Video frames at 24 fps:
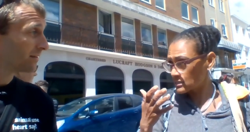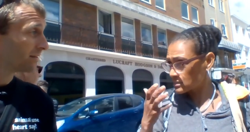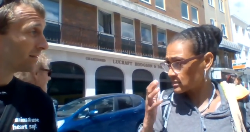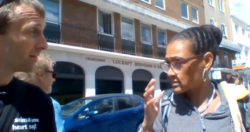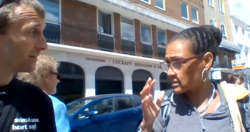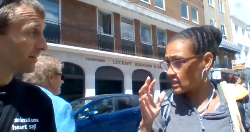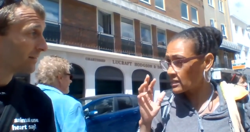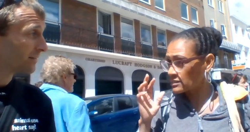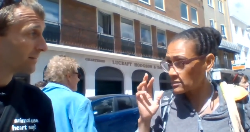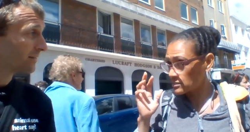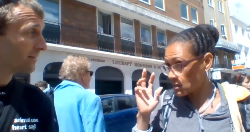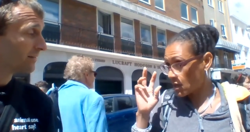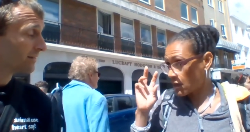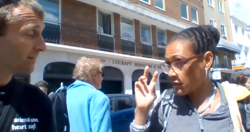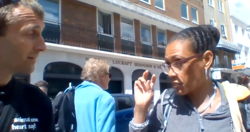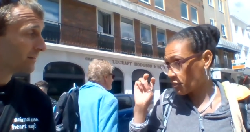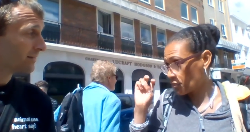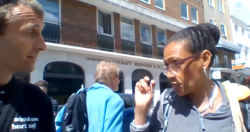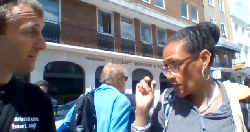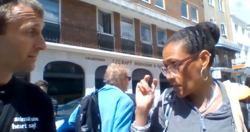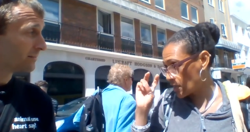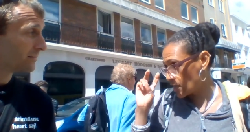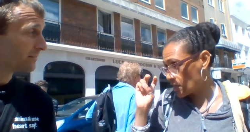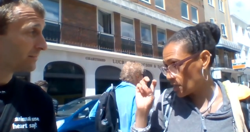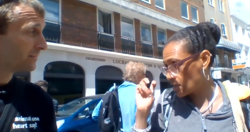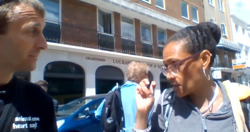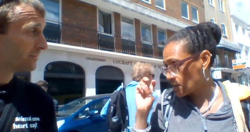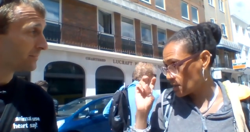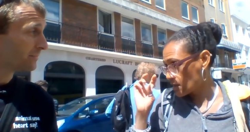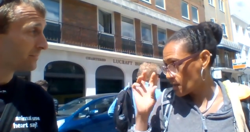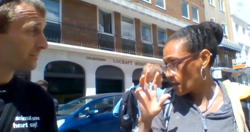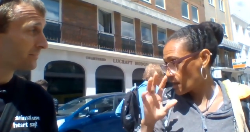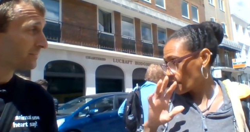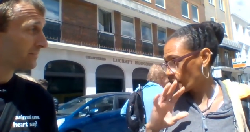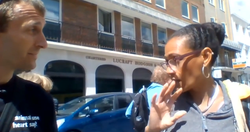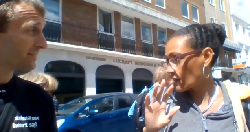Speaker 1: is, is the
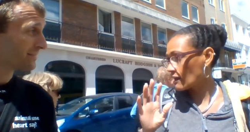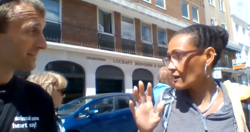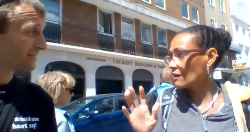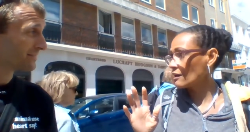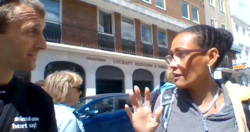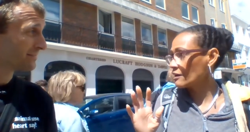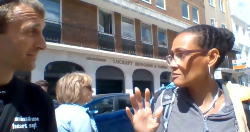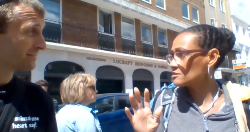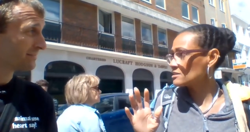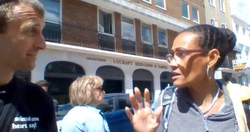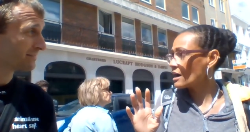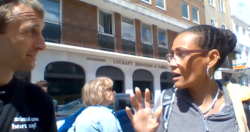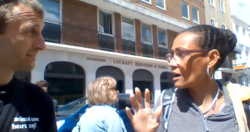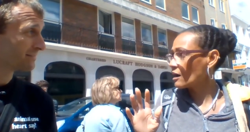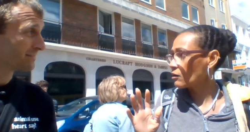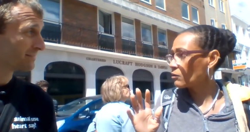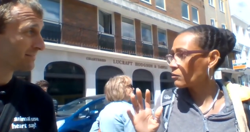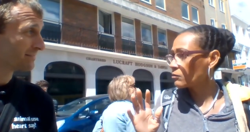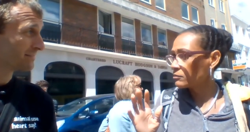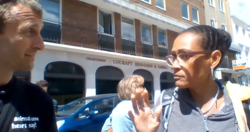killer now.